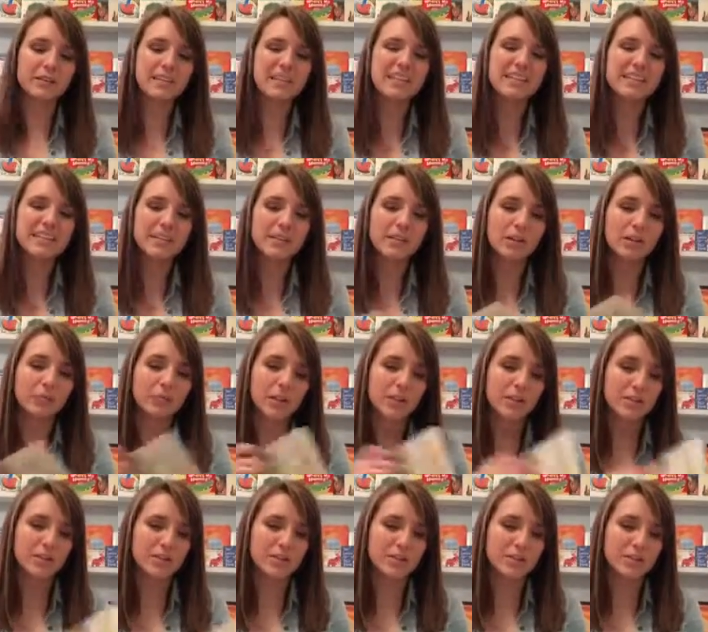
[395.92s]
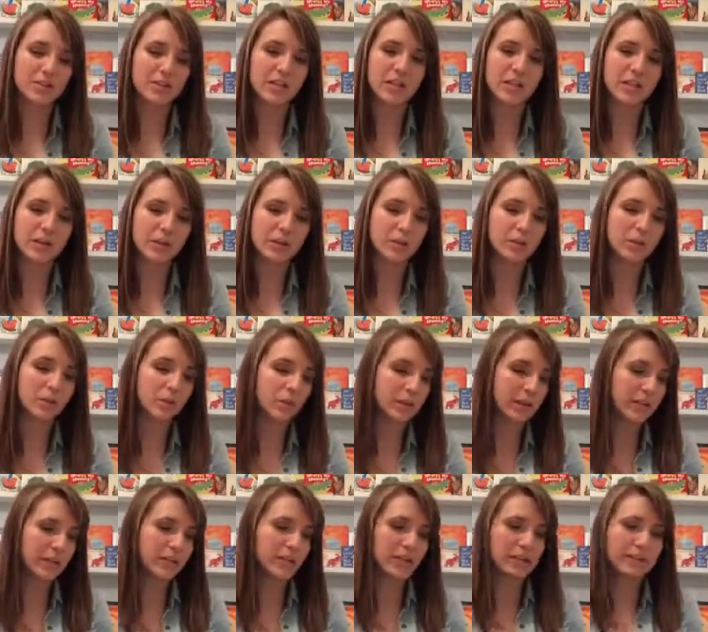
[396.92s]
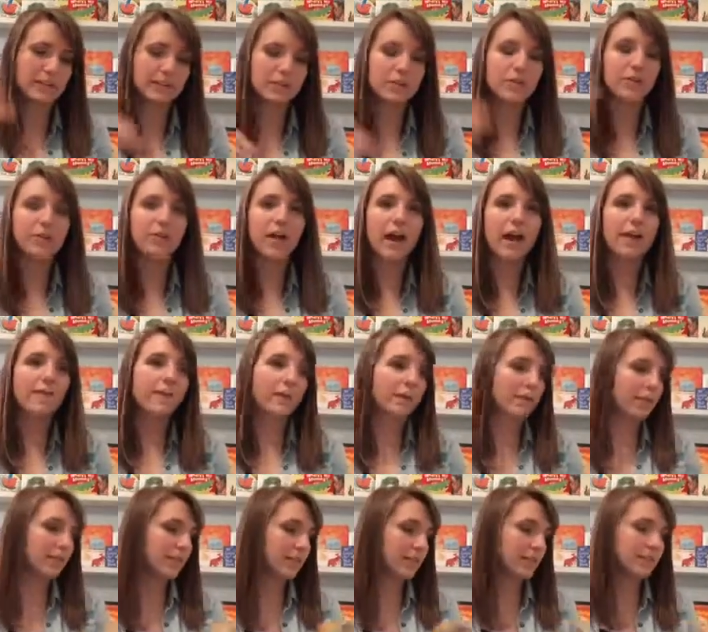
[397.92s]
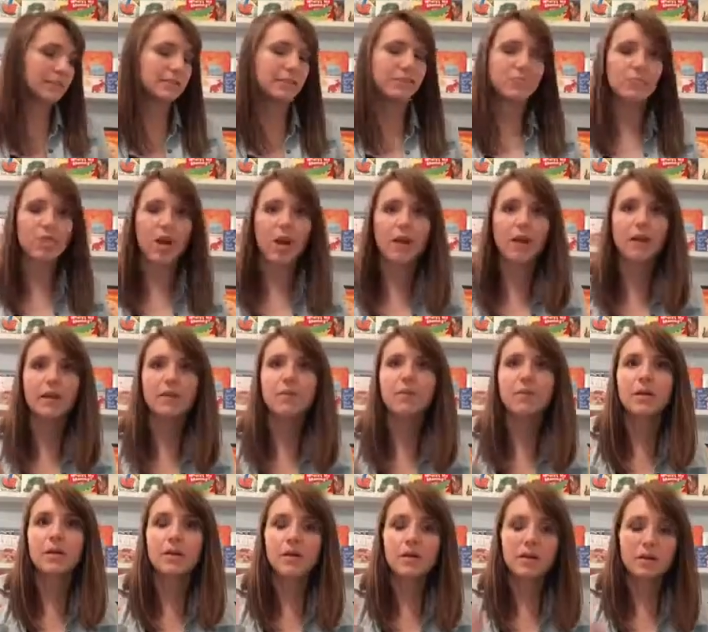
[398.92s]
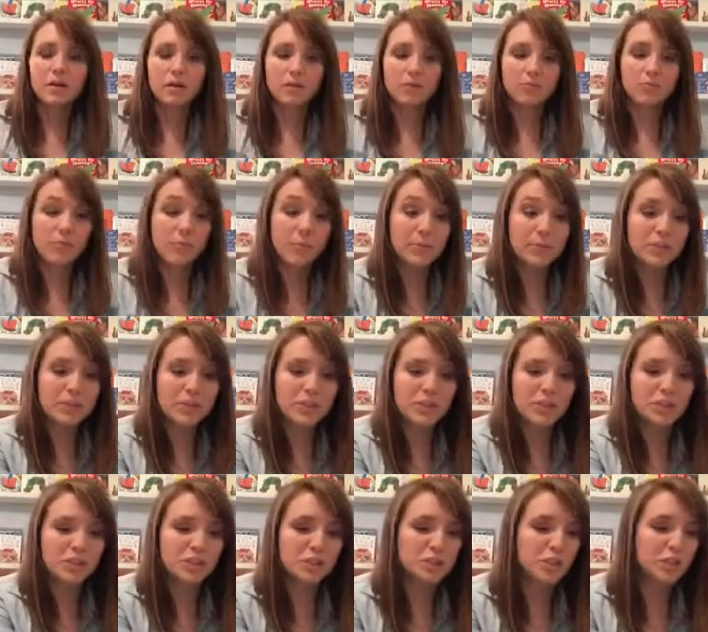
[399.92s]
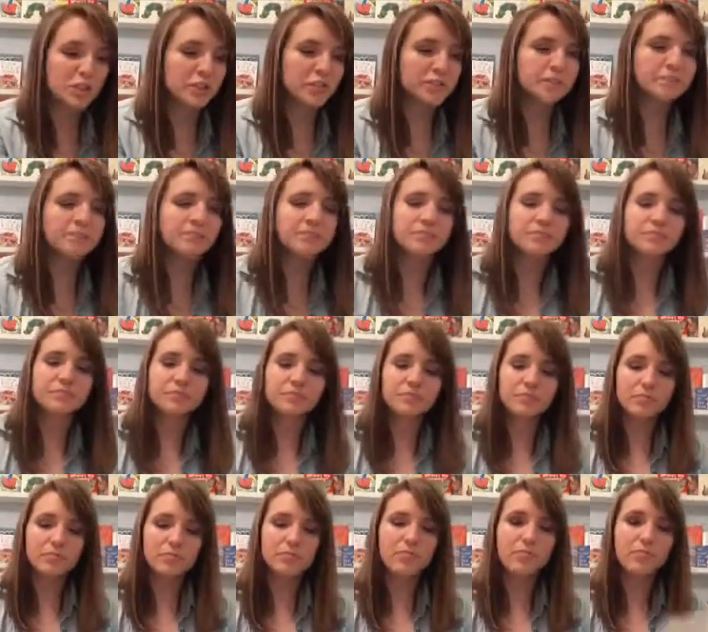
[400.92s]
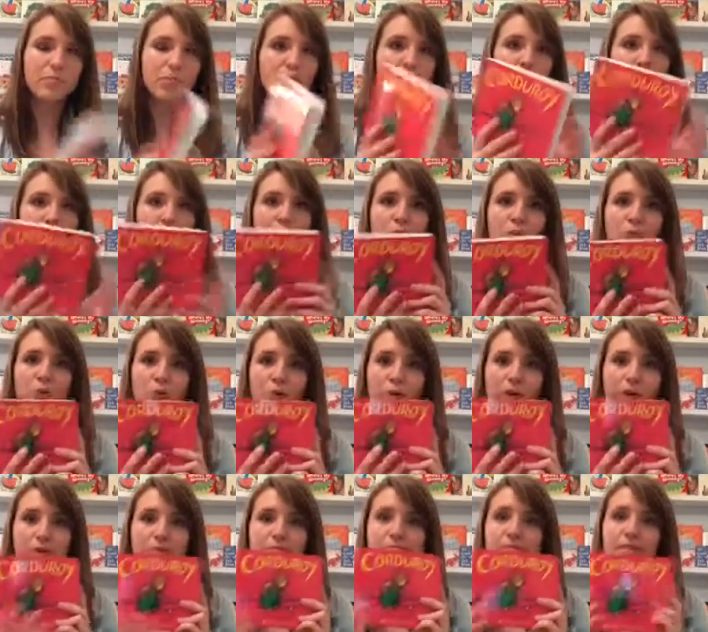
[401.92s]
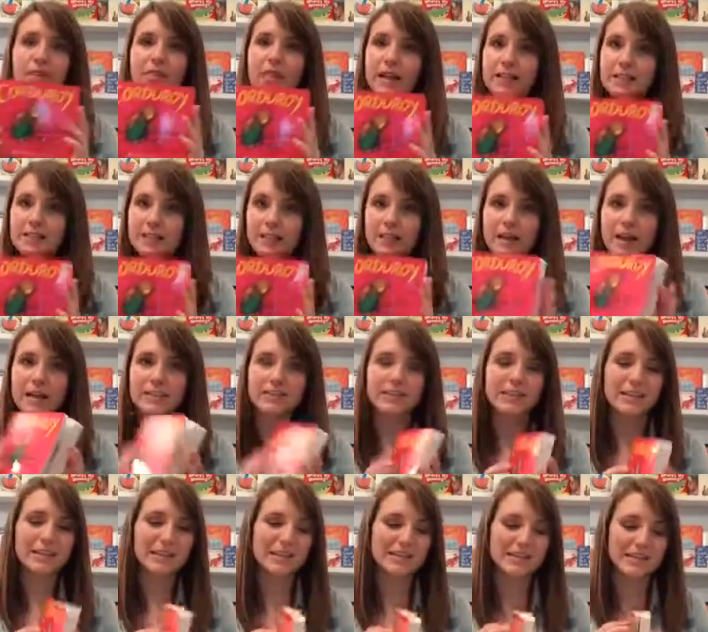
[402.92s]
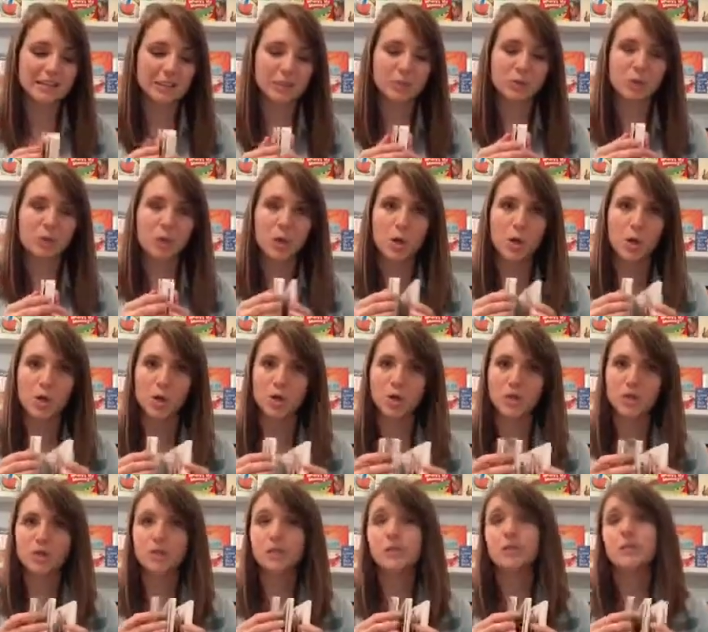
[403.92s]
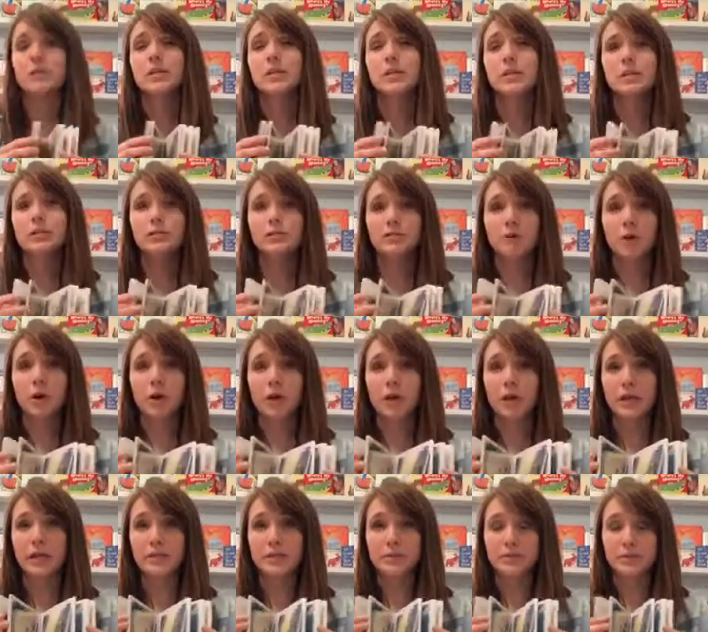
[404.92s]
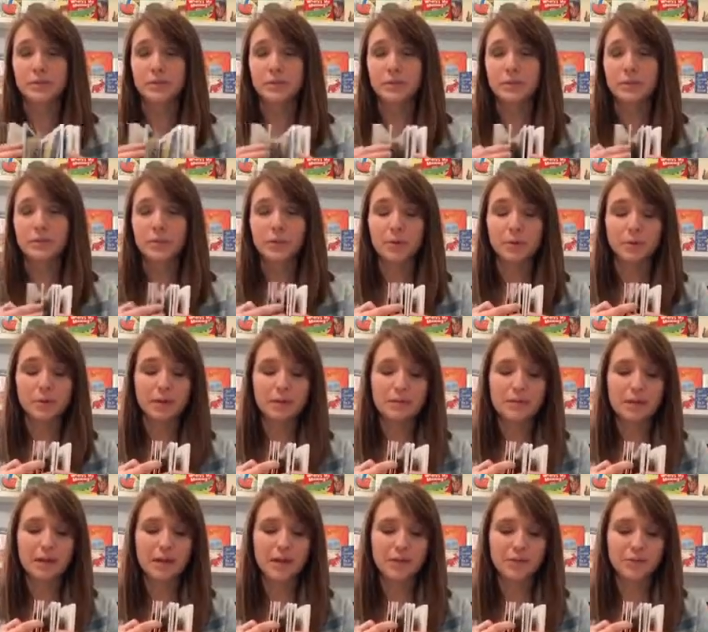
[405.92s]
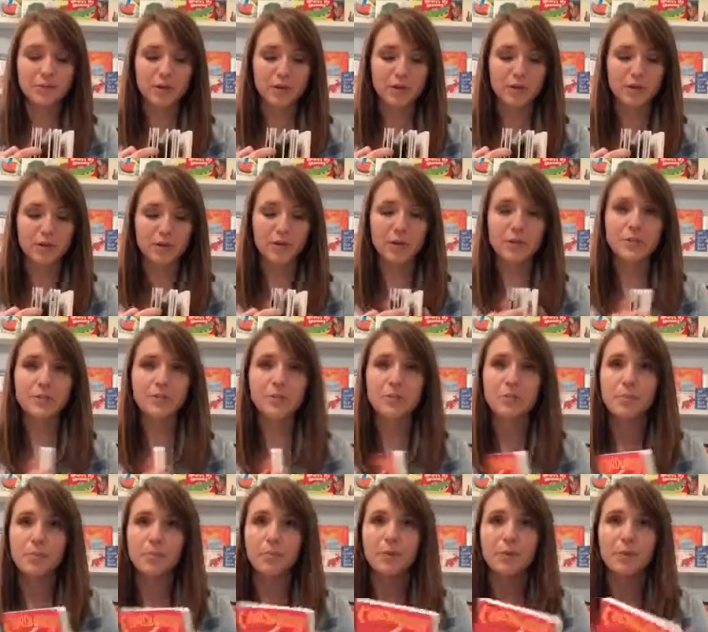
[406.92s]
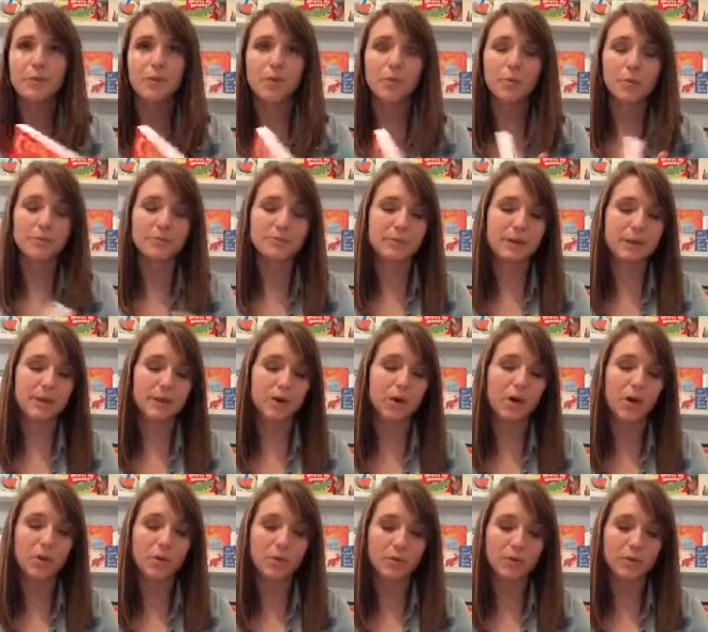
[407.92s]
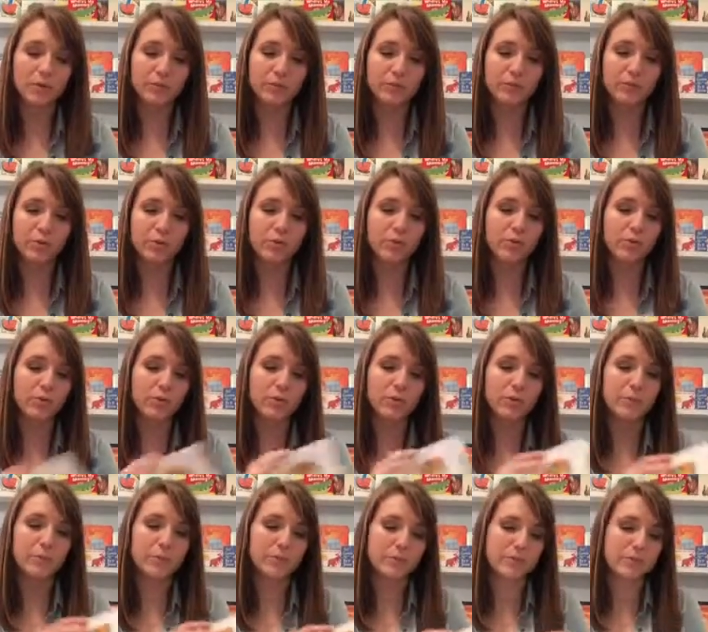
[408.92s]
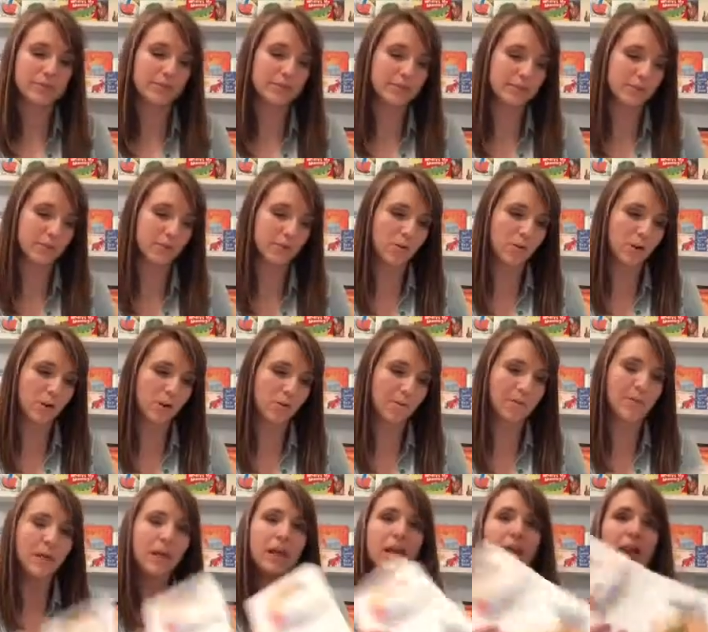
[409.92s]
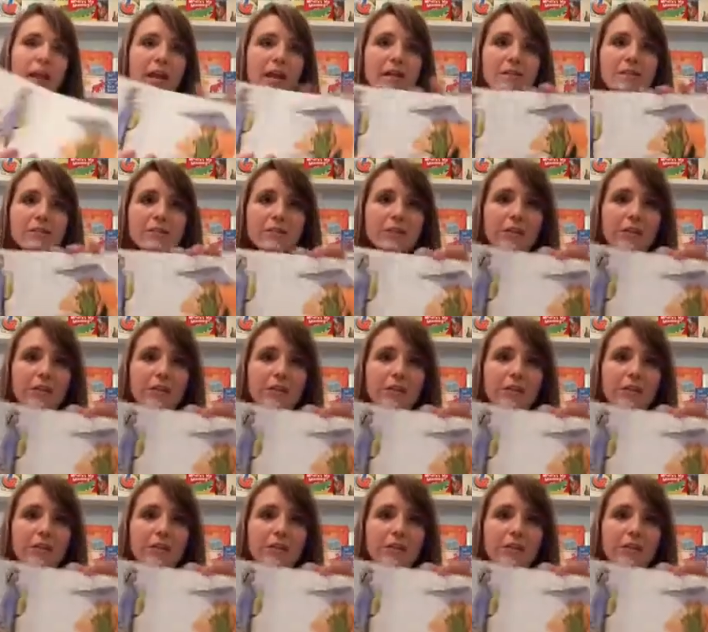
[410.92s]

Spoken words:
has a lot of repetition, and I know little kids like to hear that. They like things that rhyme. Repetition is good. Corduroy, that's a classic. It's a little long for our age group at the moment. I try to read it to him, but we don't always make it all the way through Corduroy because it is so long. It's a